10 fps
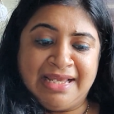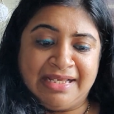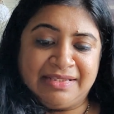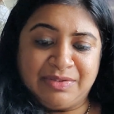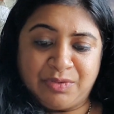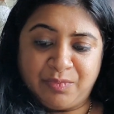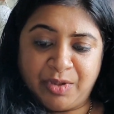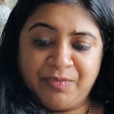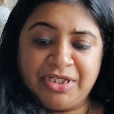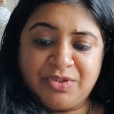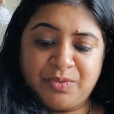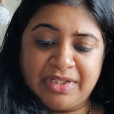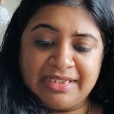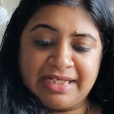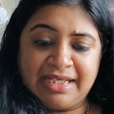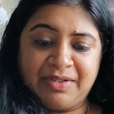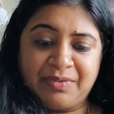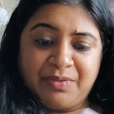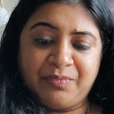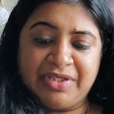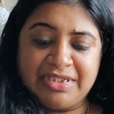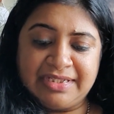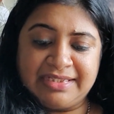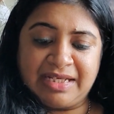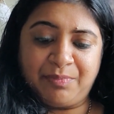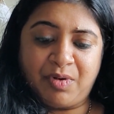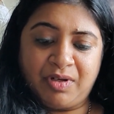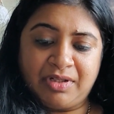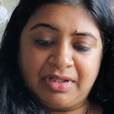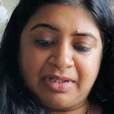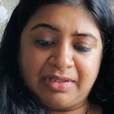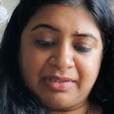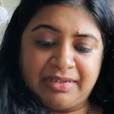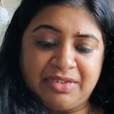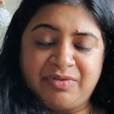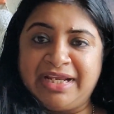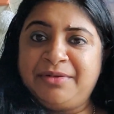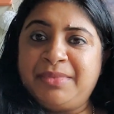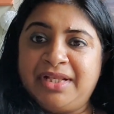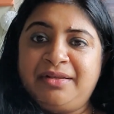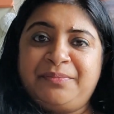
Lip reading: So what we do is like, we just step on the treadmill